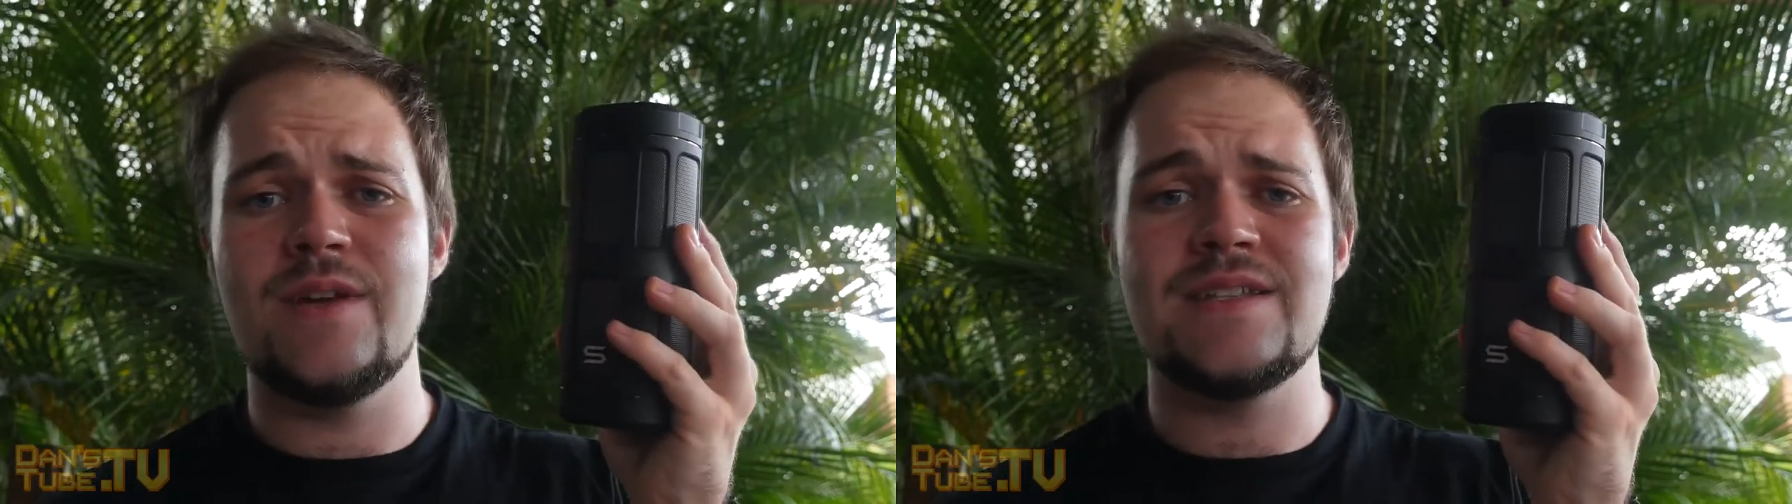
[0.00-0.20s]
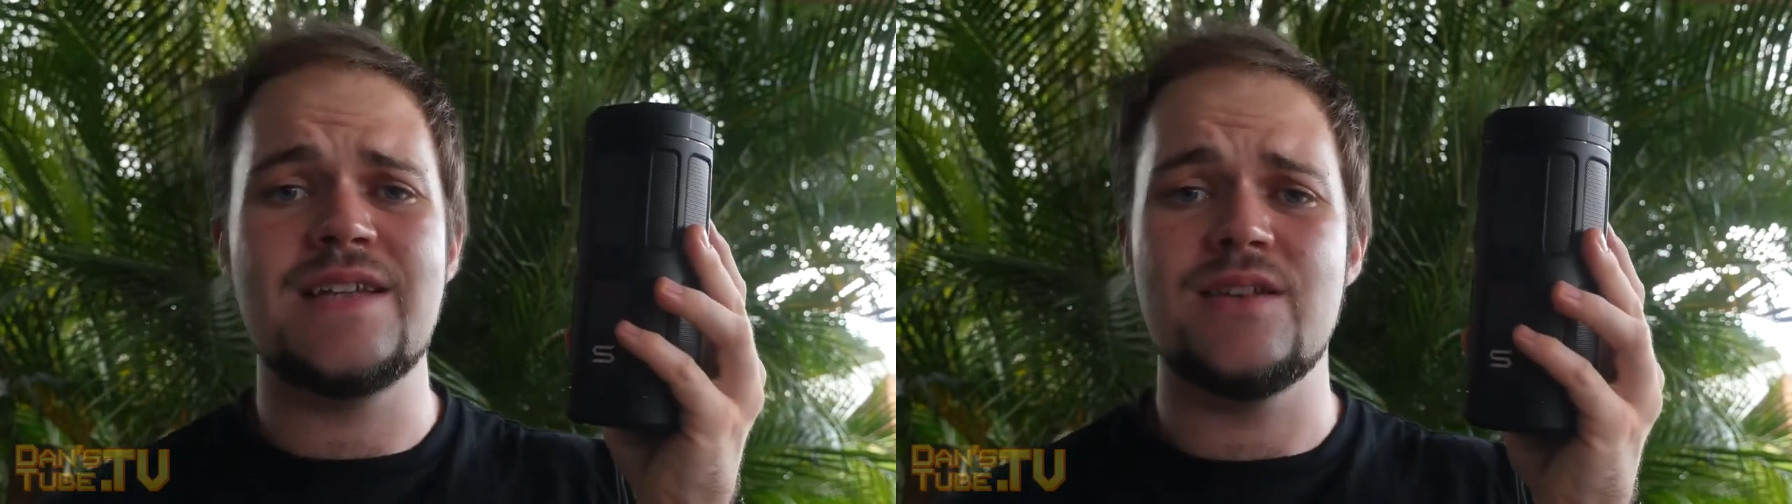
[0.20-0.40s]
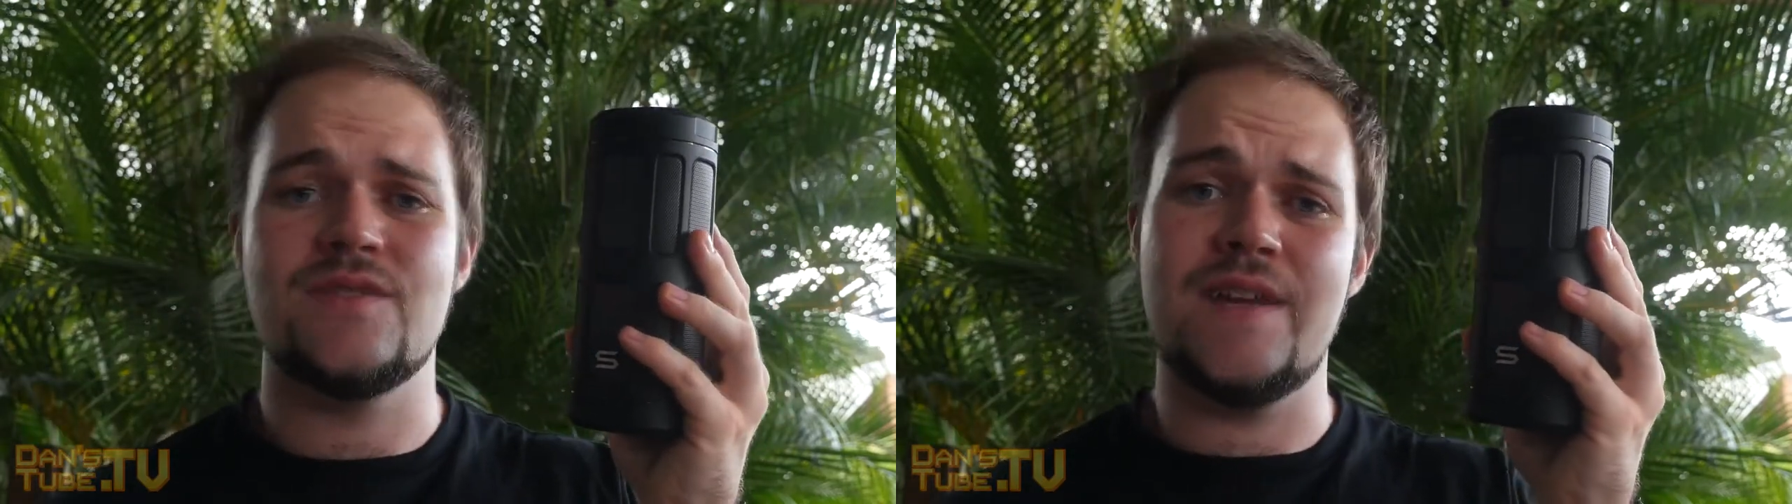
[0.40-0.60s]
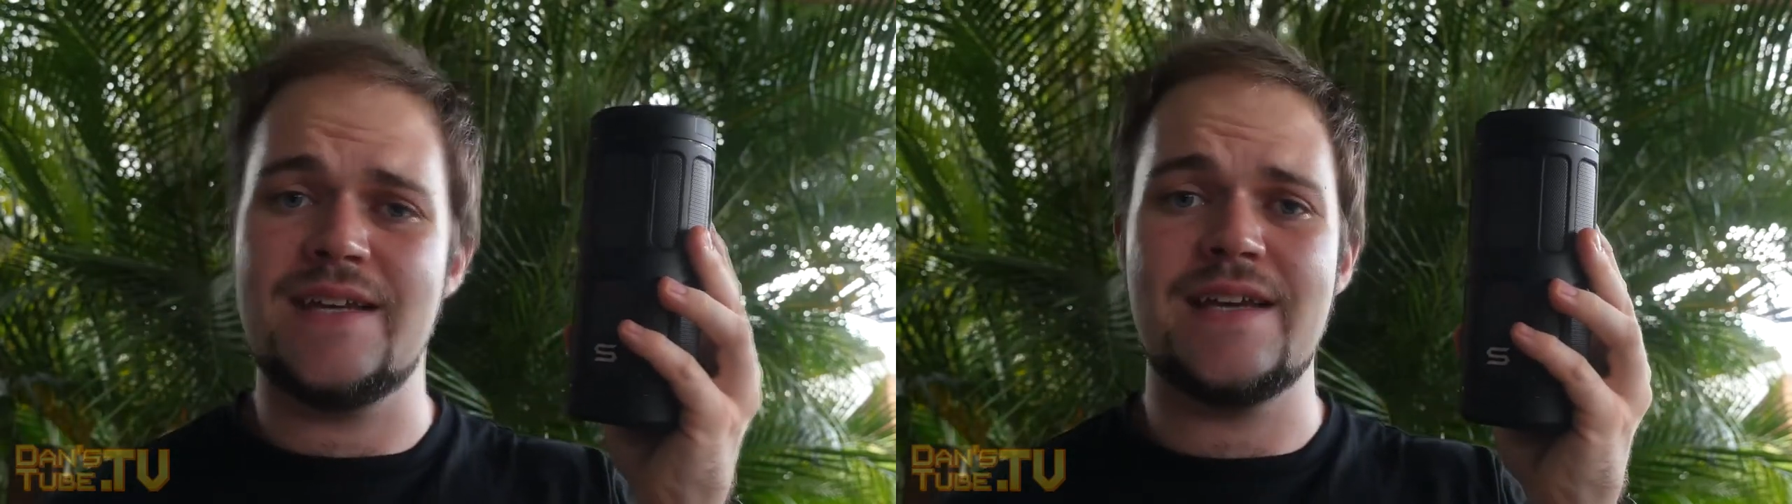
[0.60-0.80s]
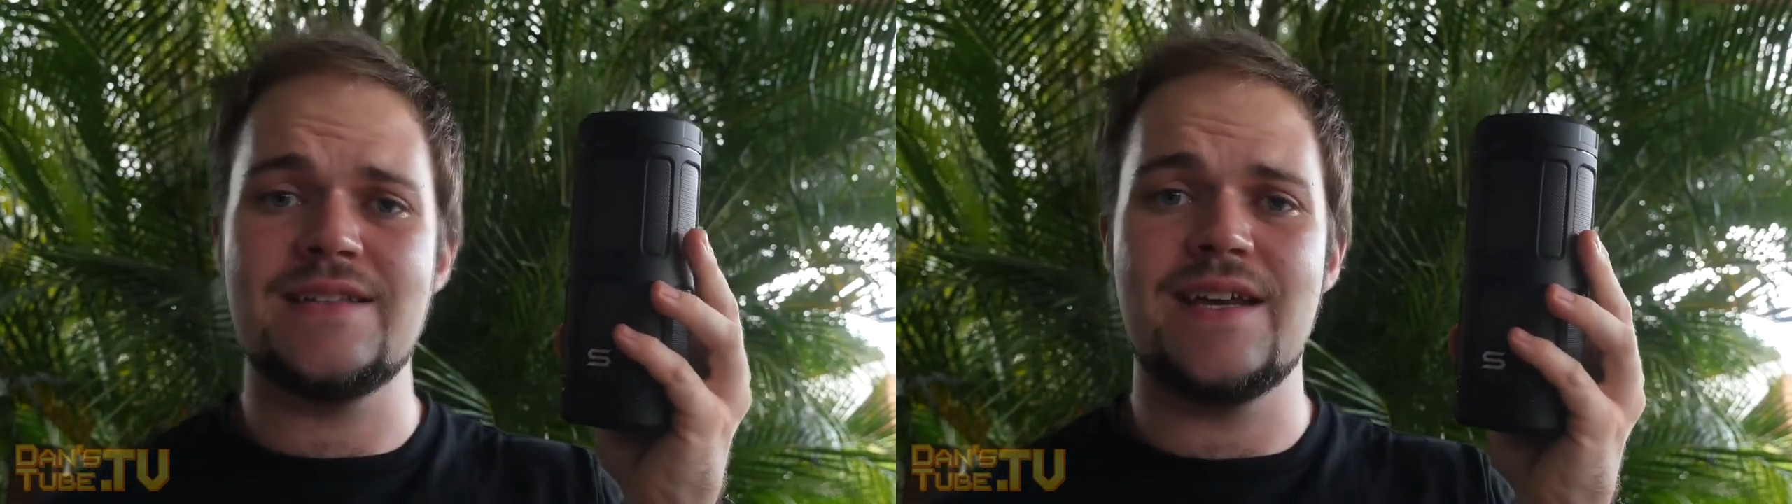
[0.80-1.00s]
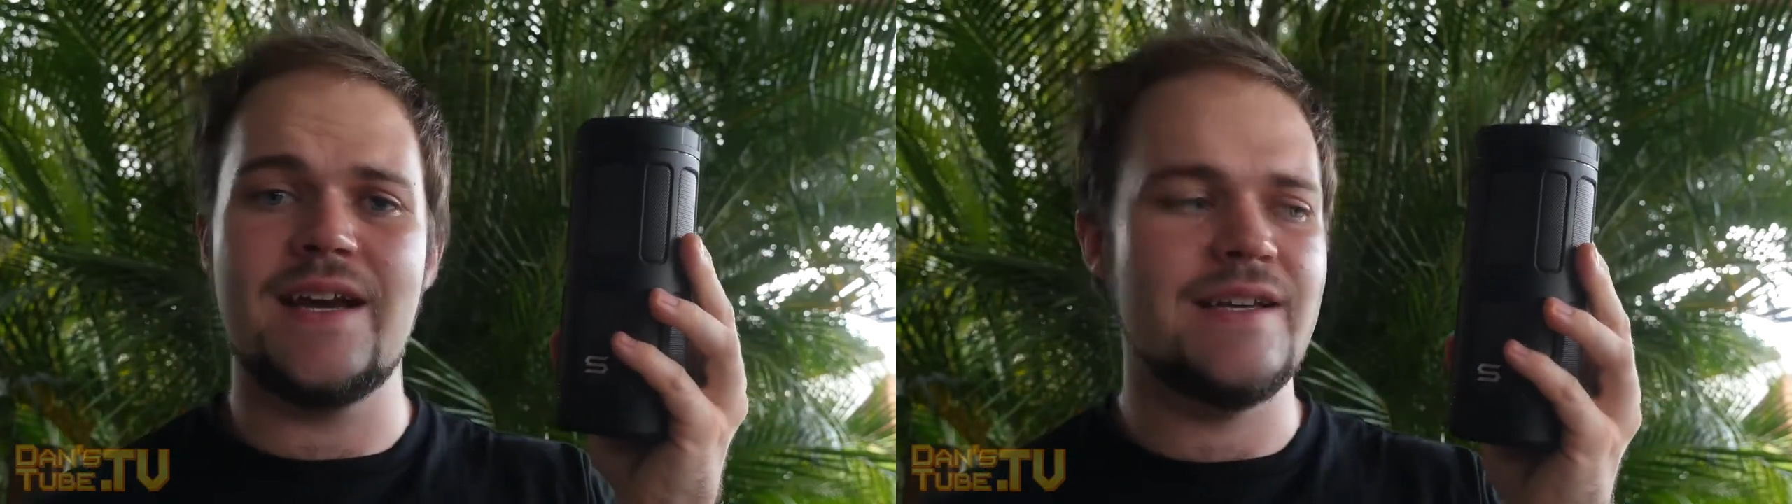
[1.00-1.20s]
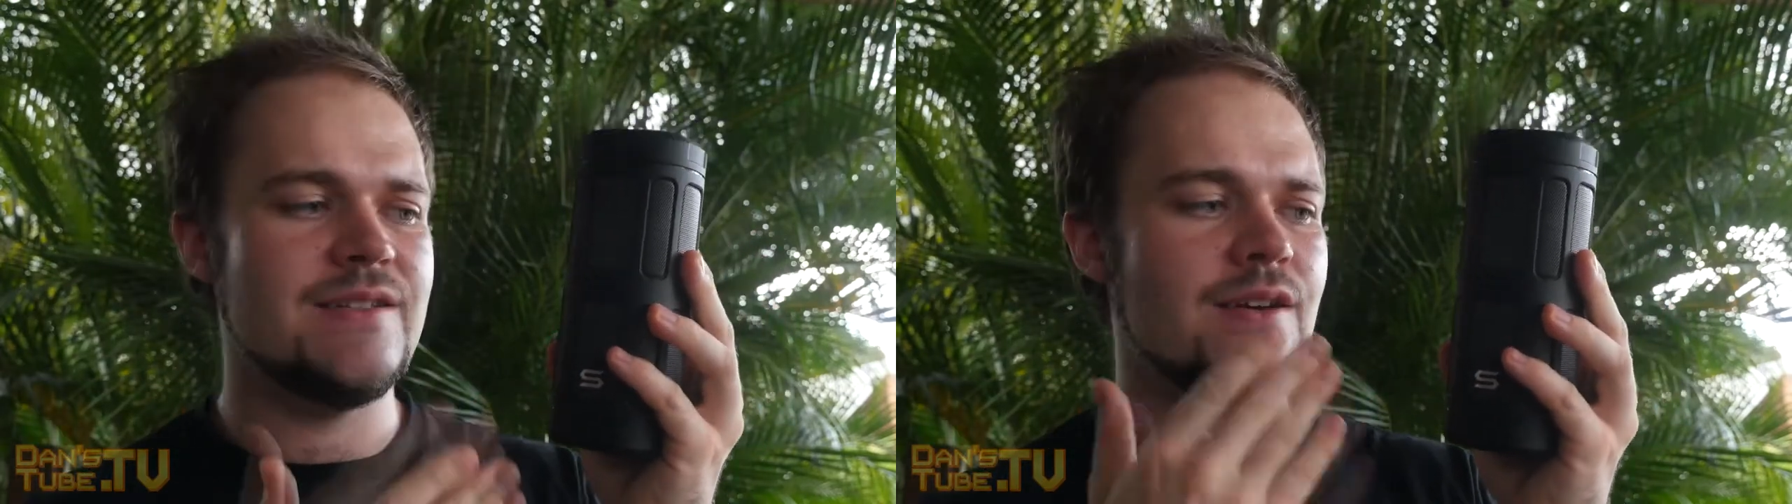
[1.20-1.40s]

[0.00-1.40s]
it sounds fantastic, guys.